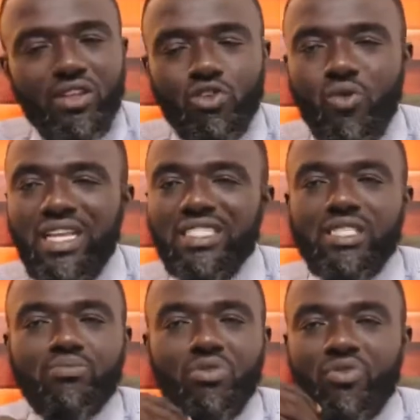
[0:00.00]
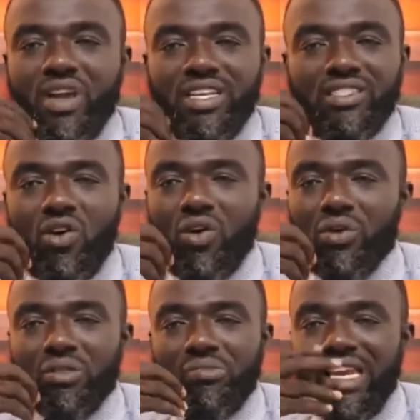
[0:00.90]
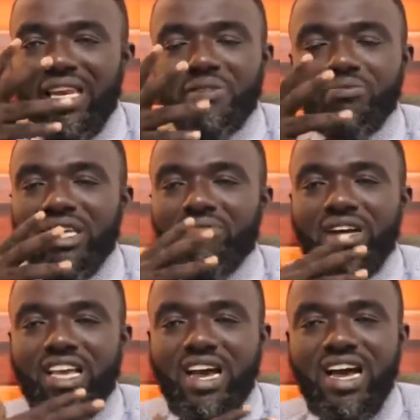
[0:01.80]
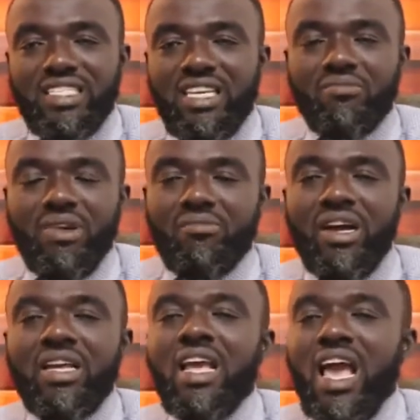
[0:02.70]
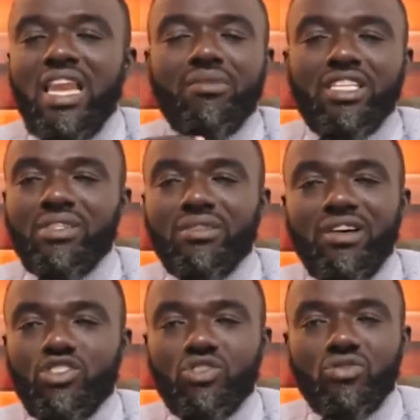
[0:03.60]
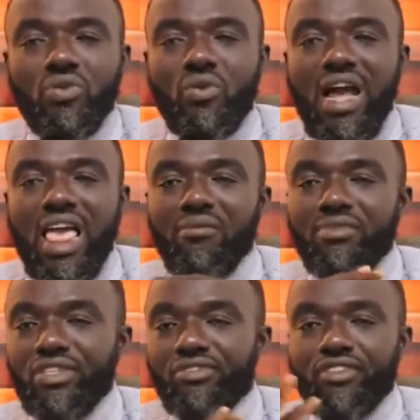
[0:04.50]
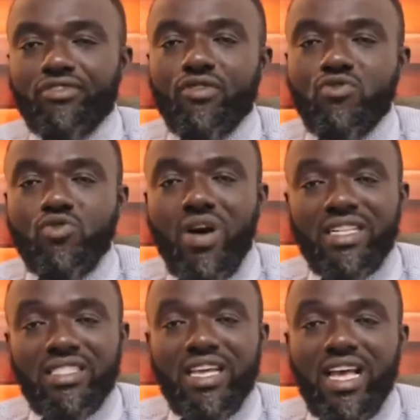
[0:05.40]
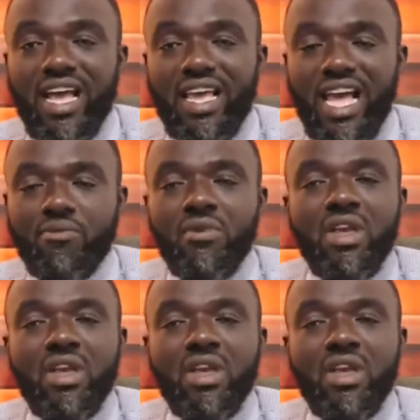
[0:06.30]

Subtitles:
Do I just profess God on my lips, but in my heart, in my mind, and in my spirit, my soul, I am different from who I say I am?